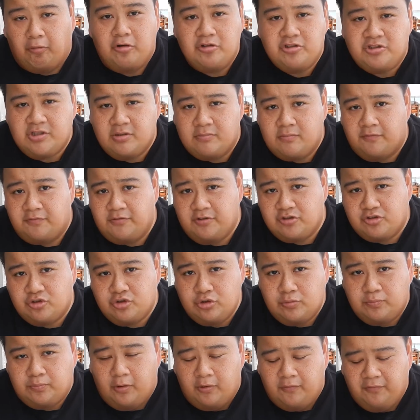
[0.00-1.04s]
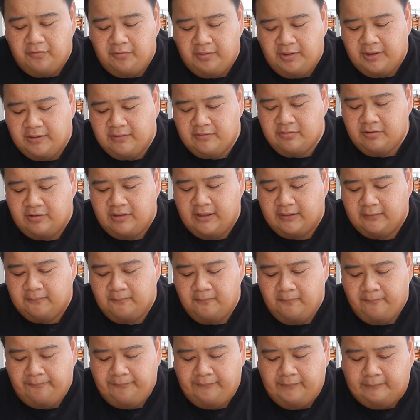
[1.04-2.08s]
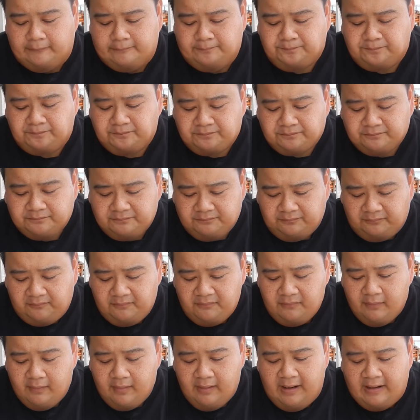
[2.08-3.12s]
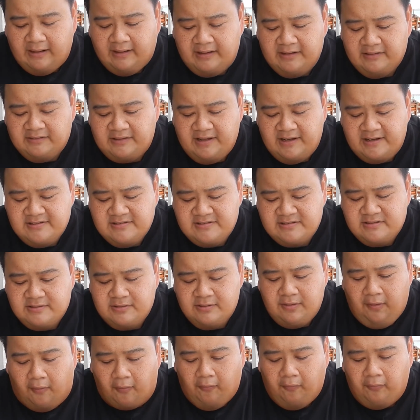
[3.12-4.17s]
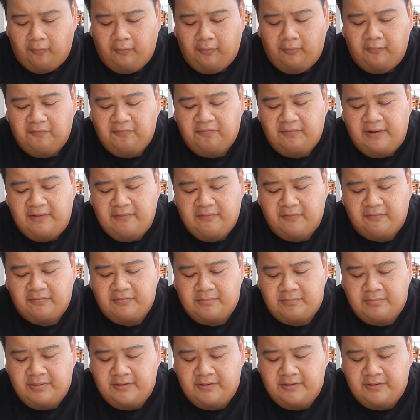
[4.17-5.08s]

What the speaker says: poured some of the soup over it so that I can taste the whole flavor of the